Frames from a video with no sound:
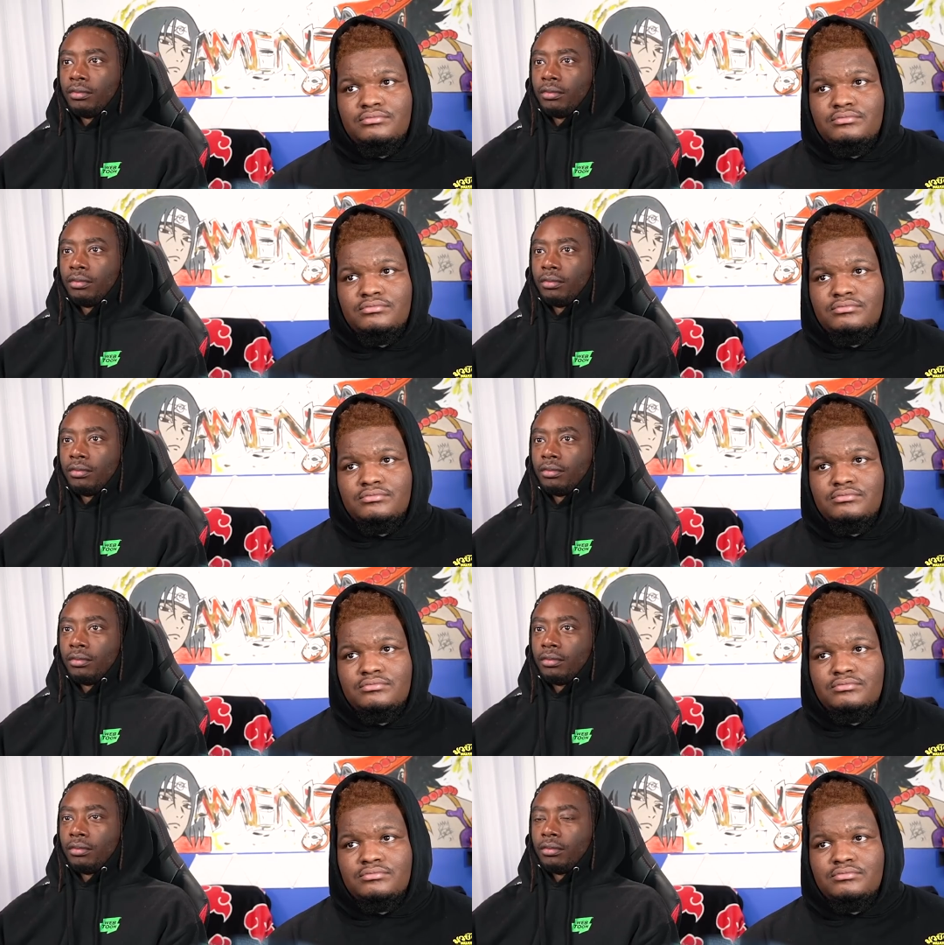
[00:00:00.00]

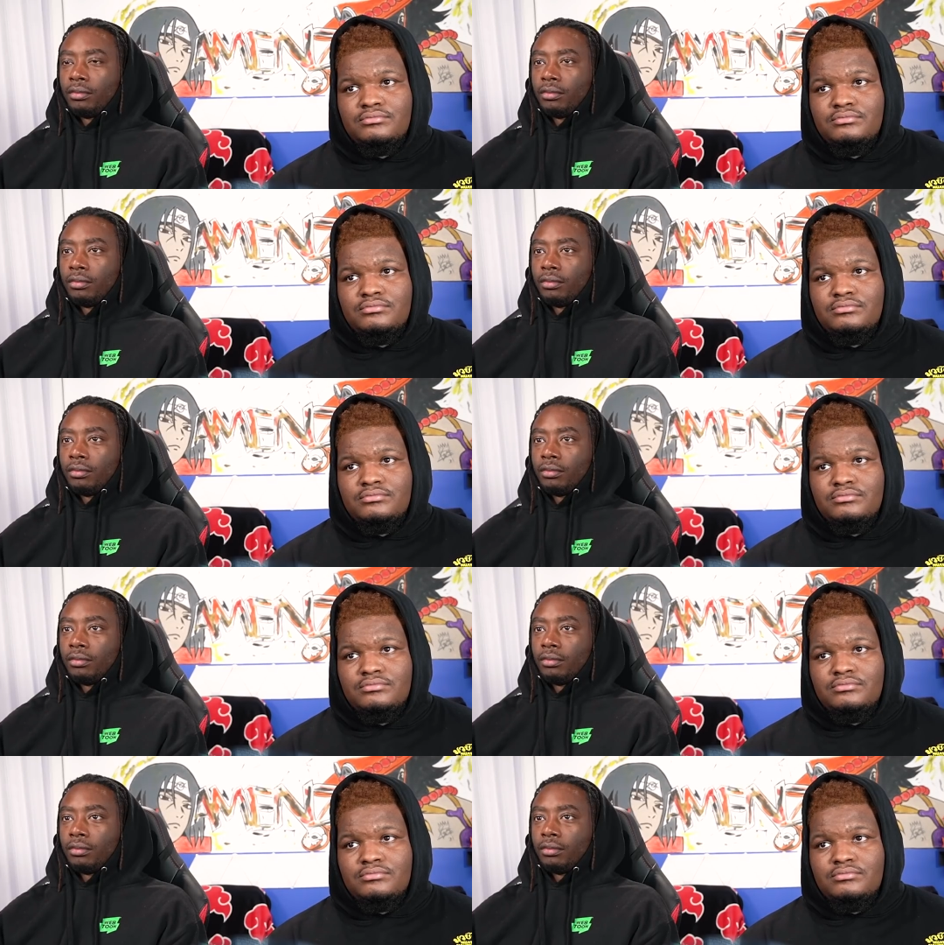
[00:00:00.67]

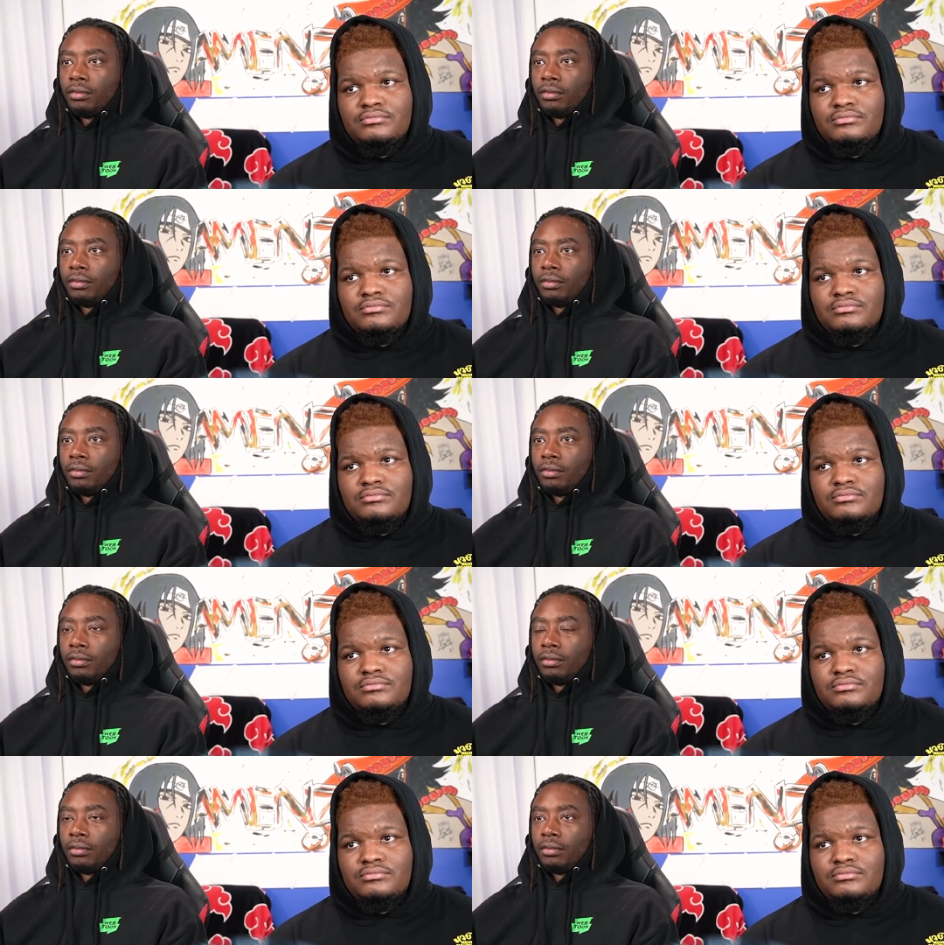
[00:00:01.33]

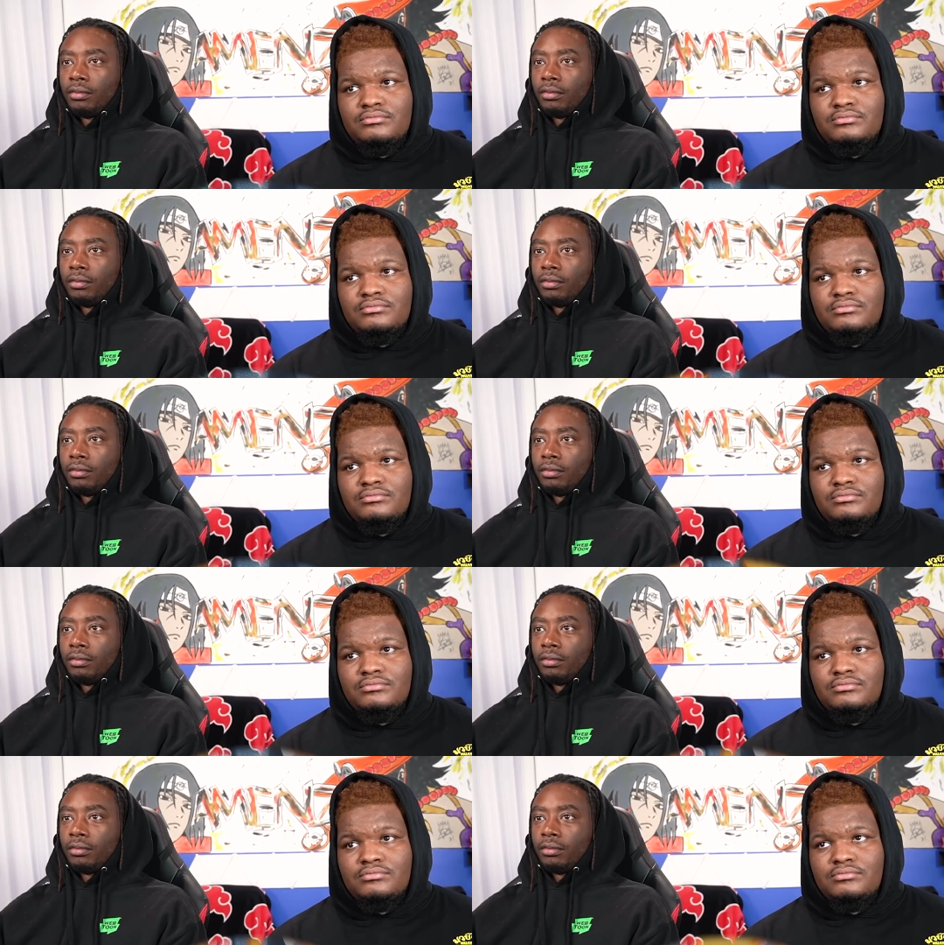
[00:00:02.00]

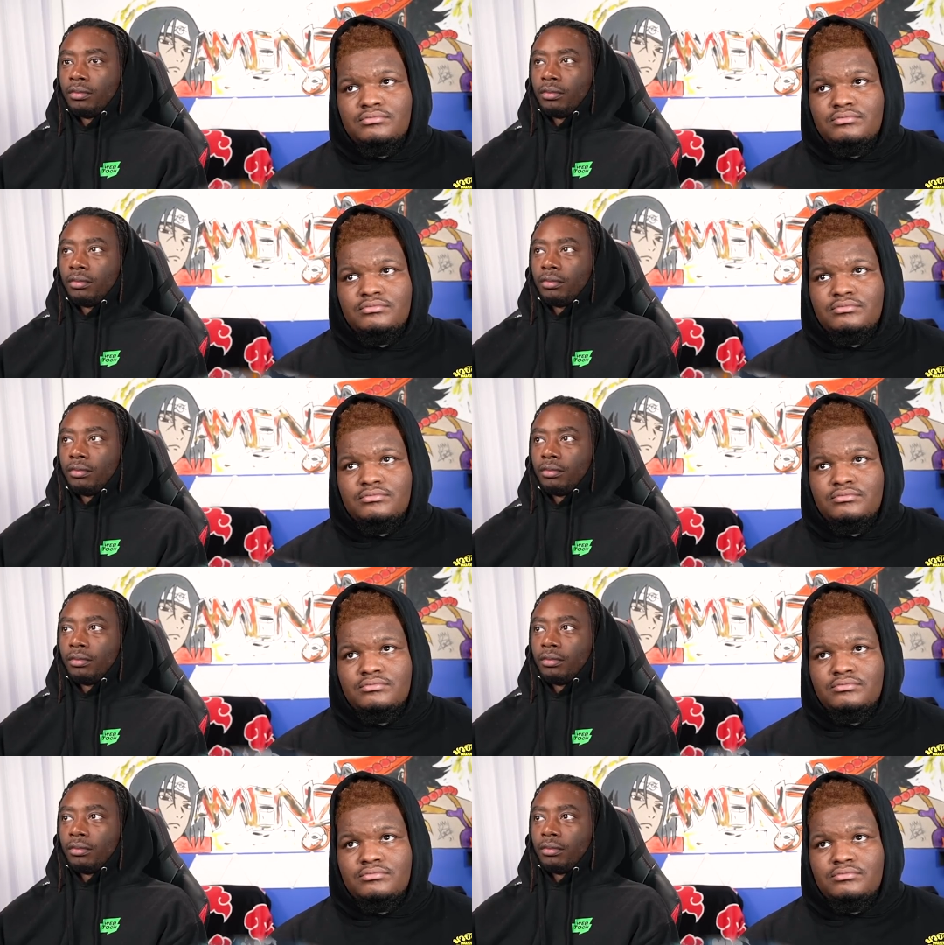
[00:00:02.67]

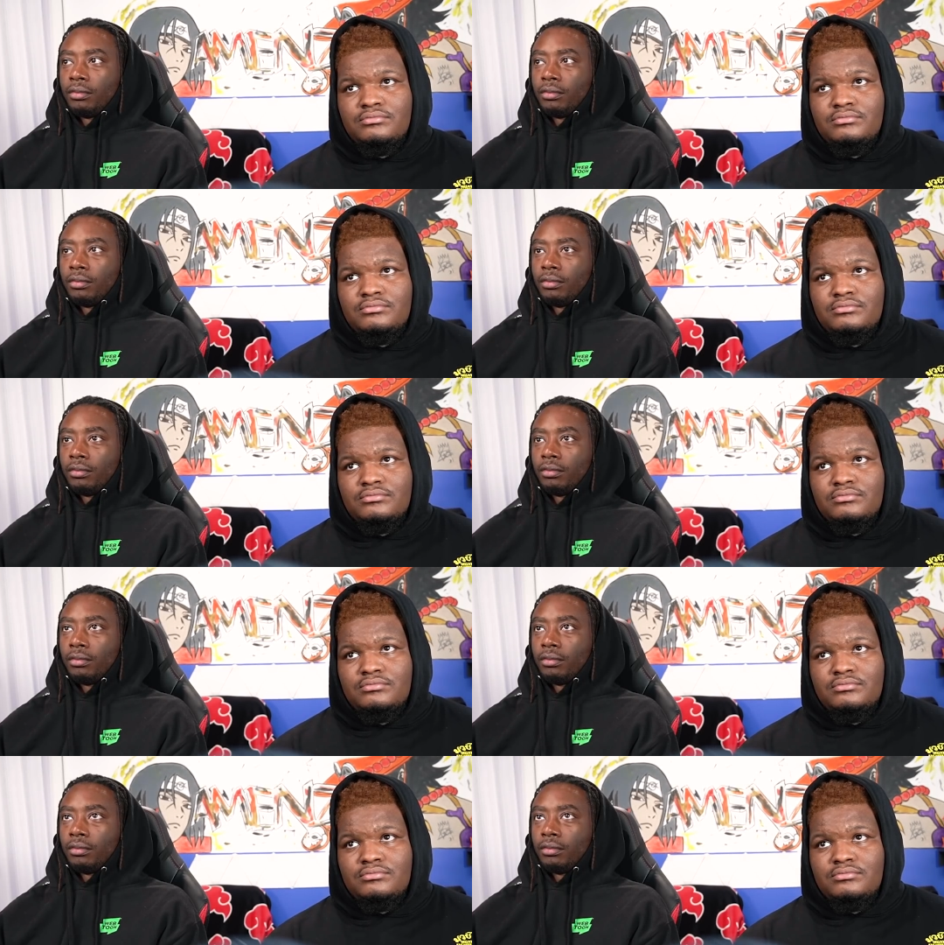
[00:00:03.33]

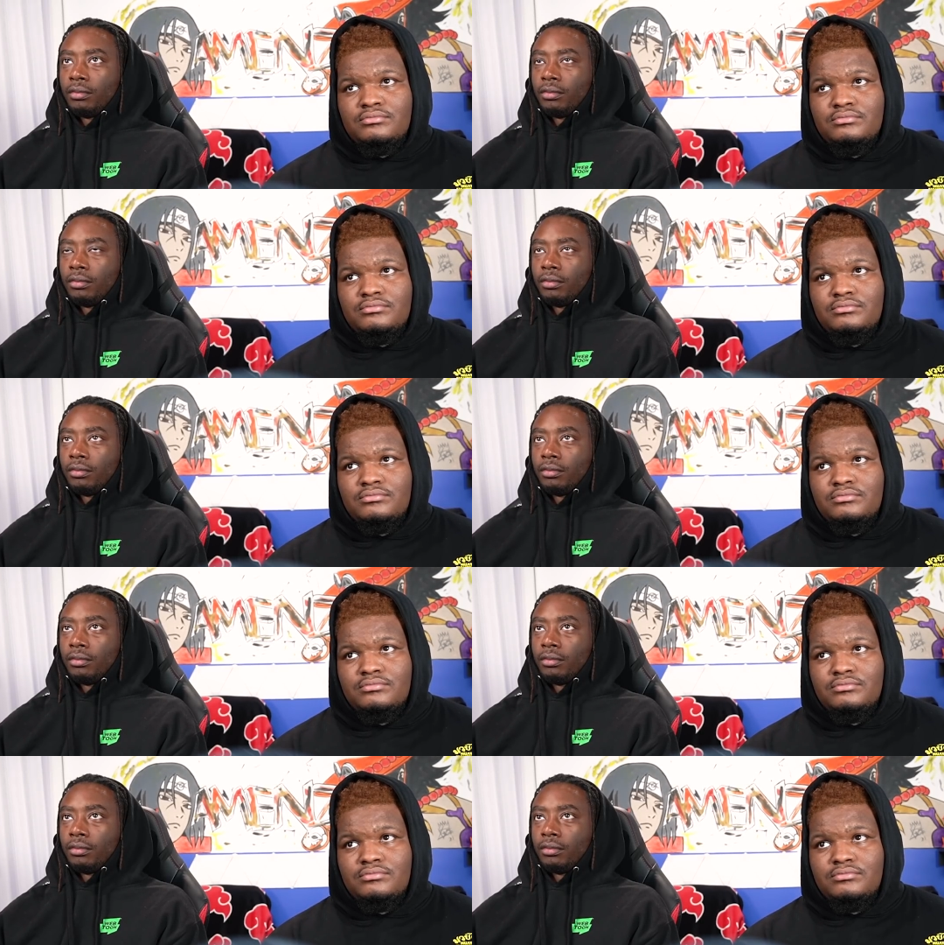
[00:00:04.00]

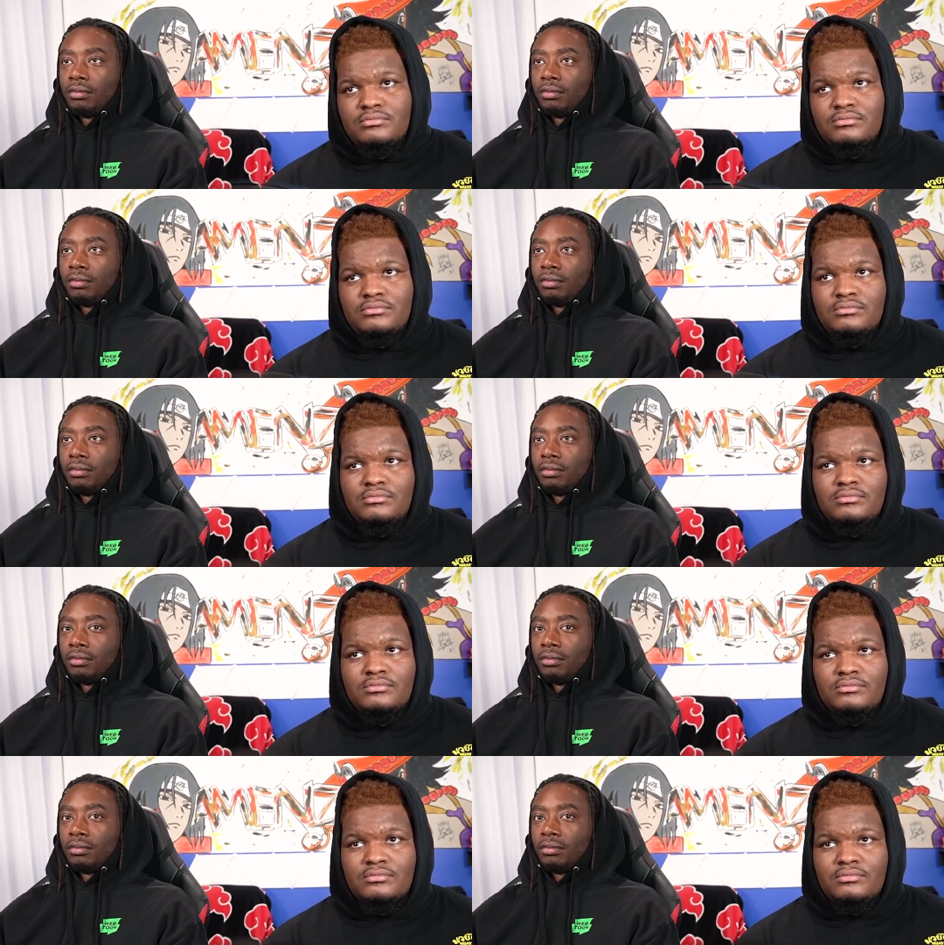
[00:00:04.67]

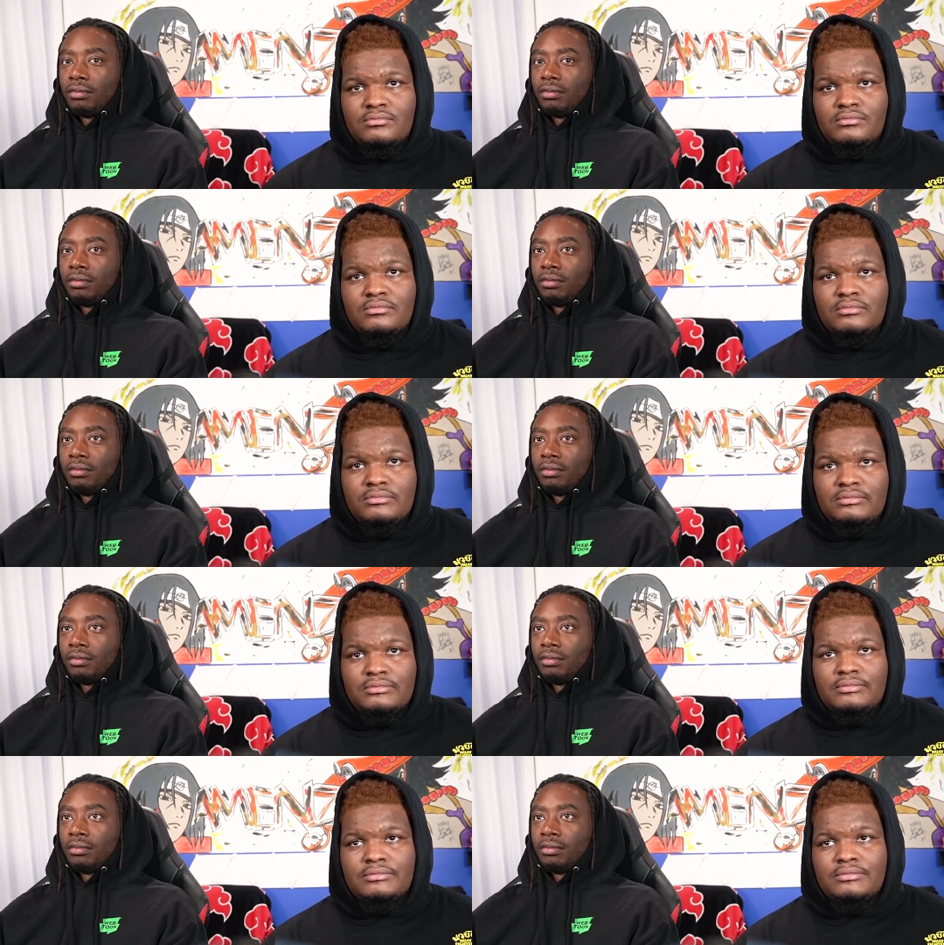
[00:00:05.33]

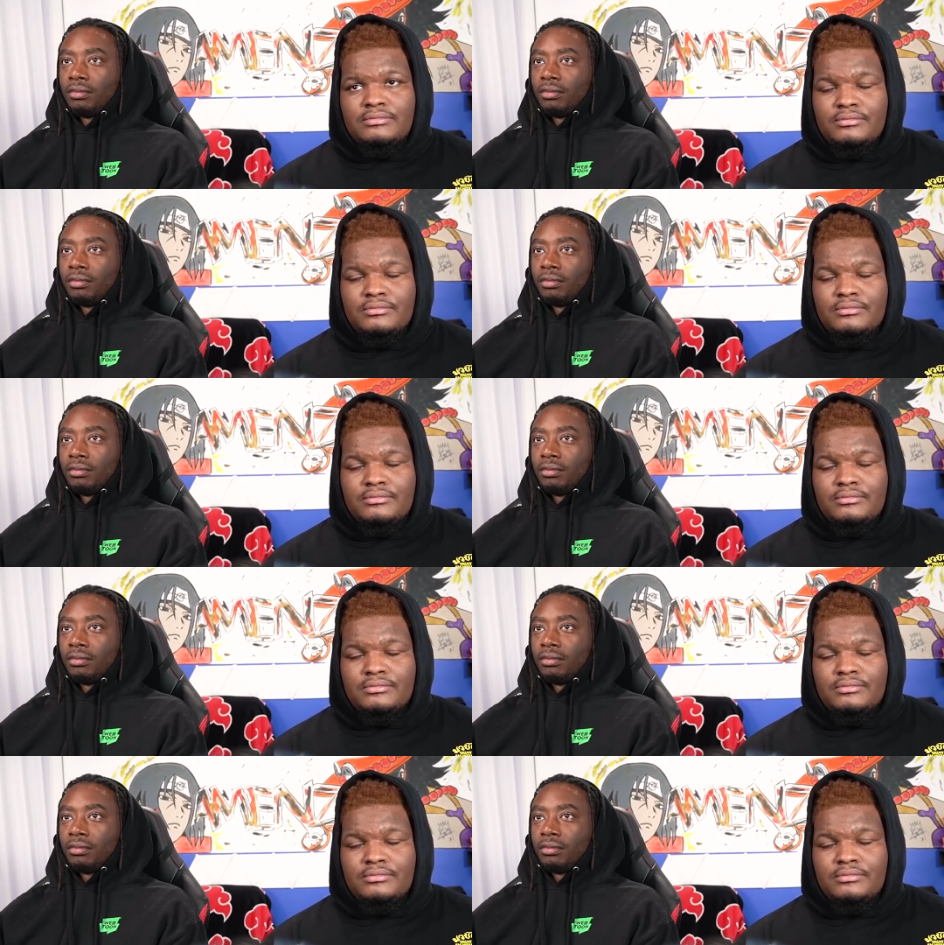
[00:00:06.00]
(no one is talking)